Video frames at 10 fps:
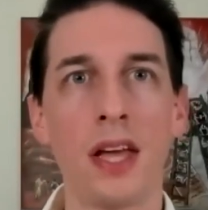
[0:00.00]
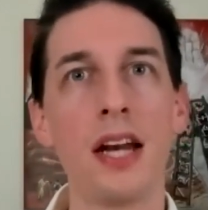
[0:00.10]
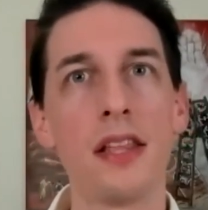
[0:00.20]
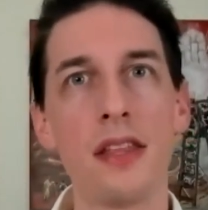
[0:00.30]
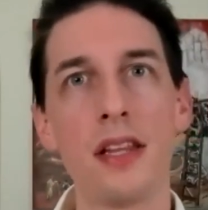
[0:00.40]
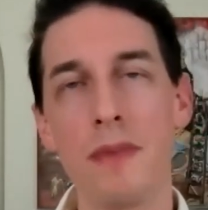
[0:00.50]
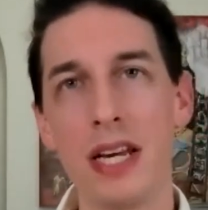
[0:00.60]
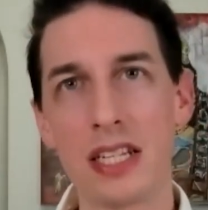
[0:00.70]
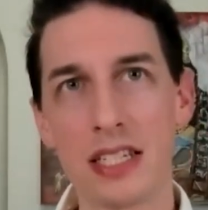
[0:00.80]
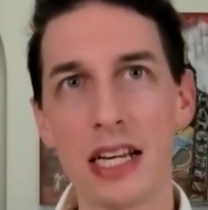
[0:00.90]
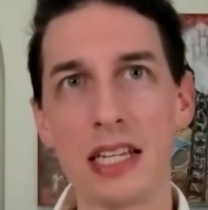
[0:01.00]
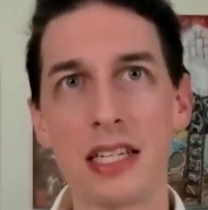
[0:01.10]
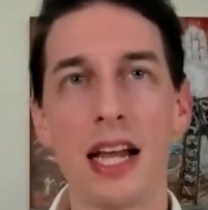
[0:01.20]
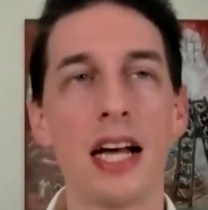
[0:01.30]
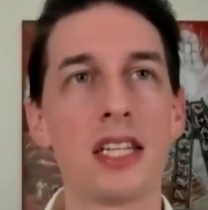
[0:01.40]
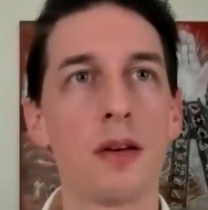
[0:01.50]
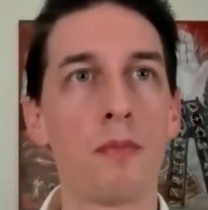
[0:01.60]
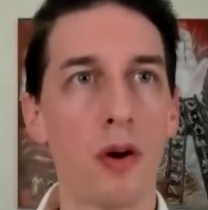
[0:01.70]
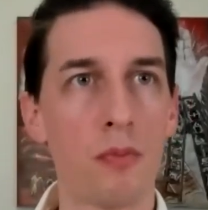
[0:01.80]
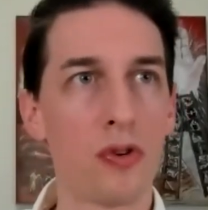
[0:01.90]
Anything that makes sense, that
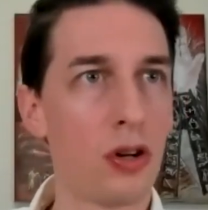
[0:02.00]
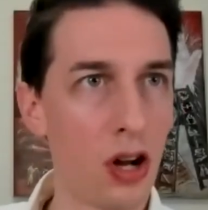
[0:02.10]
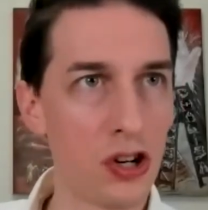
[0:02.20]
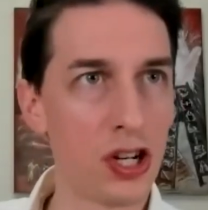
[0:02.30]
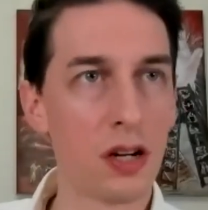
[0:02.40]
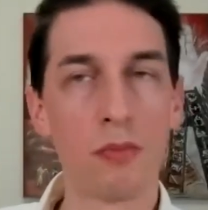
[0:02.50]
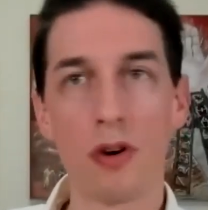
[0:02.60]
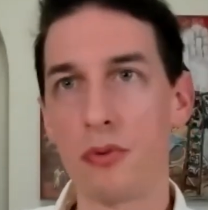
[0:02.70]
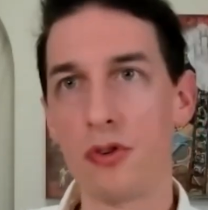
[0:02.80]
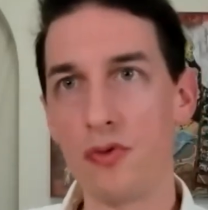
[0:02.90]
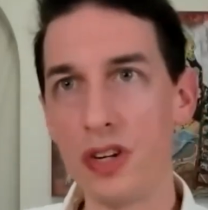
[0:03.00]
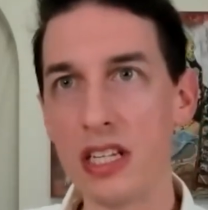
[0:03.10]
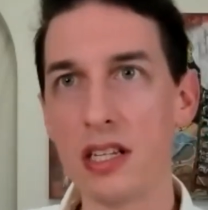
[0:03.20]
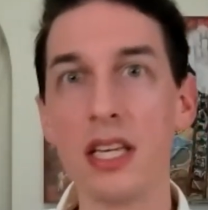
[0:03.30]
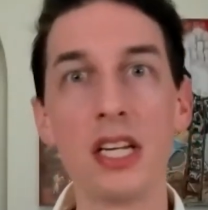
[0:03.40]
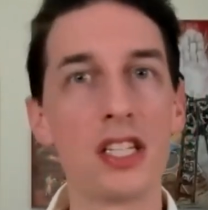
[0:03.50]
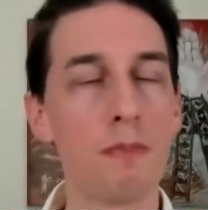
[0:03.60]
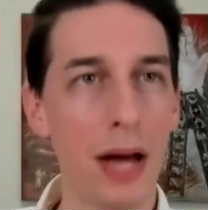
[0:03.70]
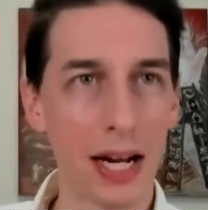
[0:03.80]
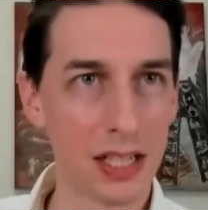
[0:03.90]
has proper logic, proper reason, it
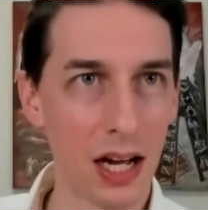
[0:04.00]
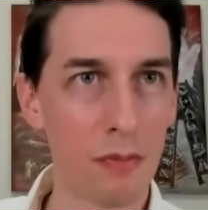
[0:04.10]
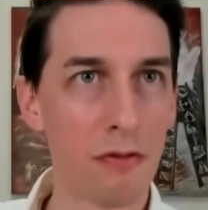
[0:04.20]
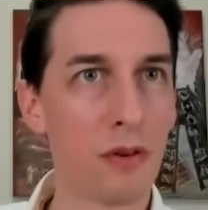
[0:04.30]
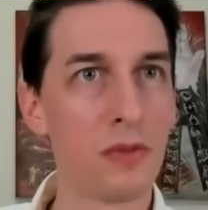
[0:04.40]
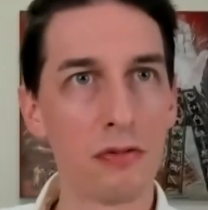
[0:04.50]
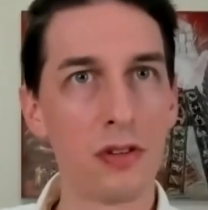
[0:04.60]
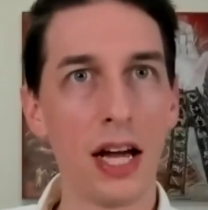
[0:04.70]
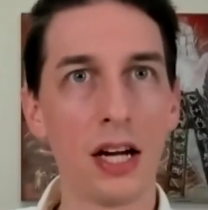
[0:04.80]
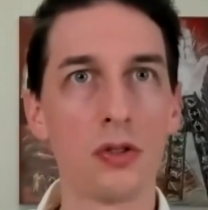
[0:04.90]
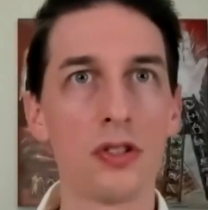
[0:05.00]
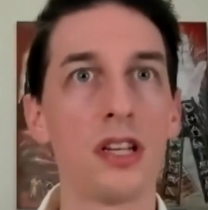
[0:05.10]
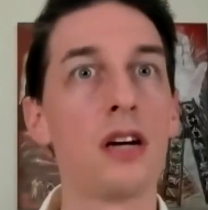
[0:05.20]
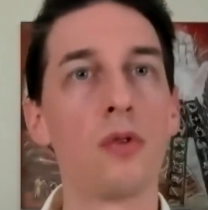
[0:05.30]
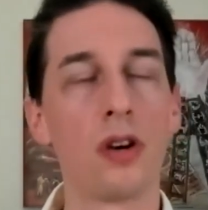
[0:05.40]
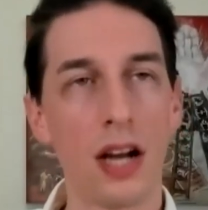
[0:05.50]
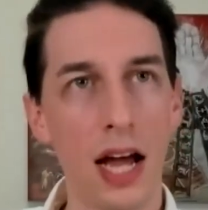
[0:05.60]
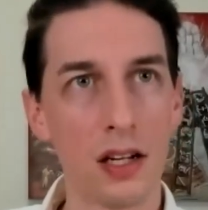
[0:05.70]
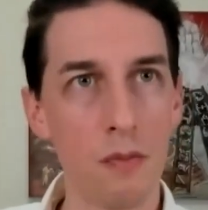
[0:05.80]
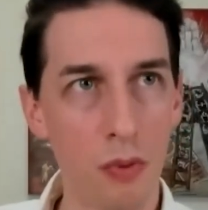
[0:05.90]
is backed up from different angles, it will
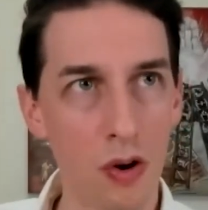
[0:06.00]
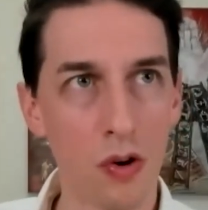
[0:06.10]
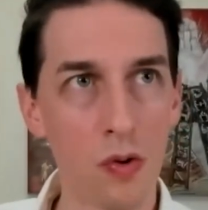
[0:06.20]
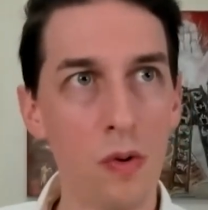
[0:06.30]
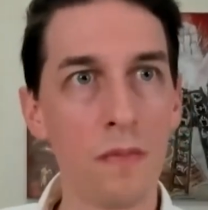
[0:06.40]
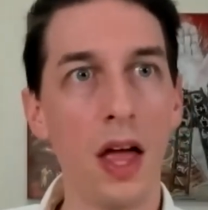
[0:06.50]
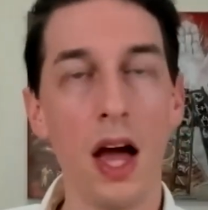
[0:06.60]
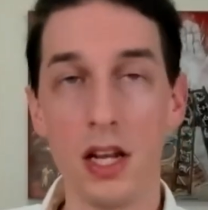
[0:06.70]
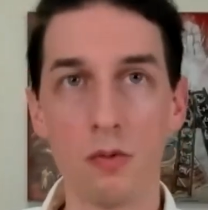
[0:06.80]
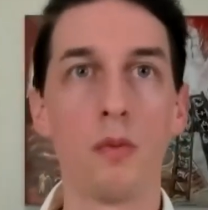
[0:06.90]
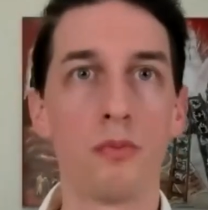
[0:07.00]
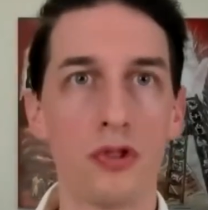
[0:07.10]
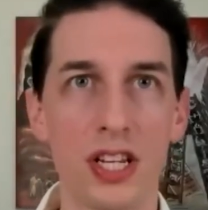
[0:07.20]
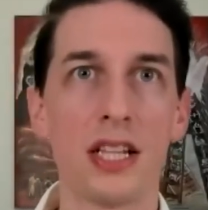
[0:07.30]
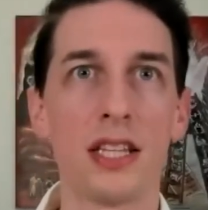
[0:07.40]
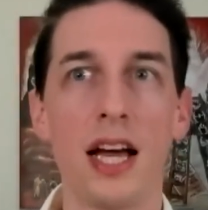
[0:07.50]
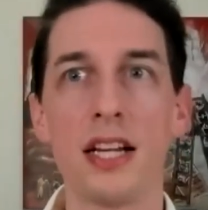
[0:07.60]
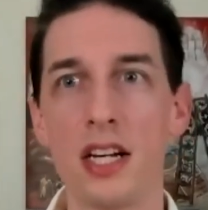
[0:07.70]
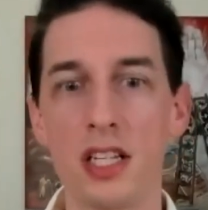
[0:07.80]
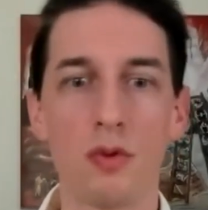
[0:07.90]
gladly borrow and it will present.
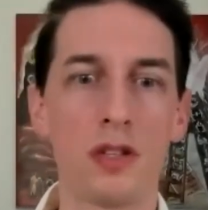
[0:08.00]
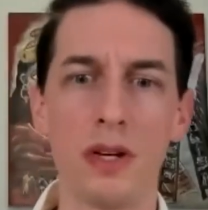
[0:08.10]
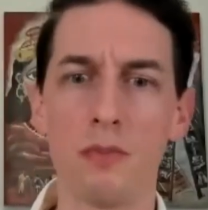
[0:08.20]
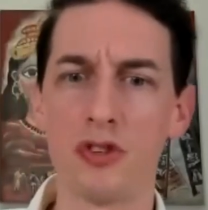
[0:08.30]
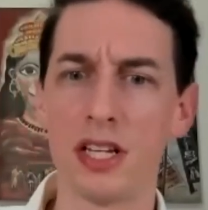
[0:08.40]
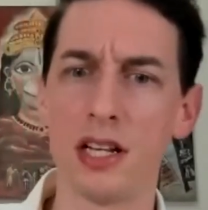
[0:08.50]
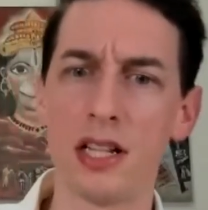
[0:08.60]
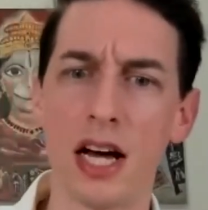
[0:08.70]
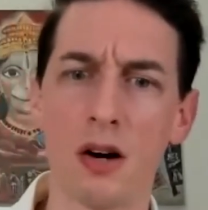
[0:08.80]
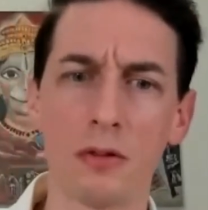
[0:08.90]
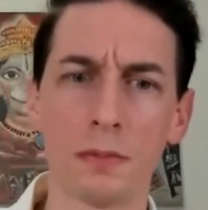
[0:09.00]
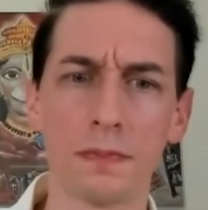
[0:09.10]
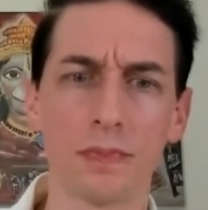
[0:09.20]
And that is what's being presented now.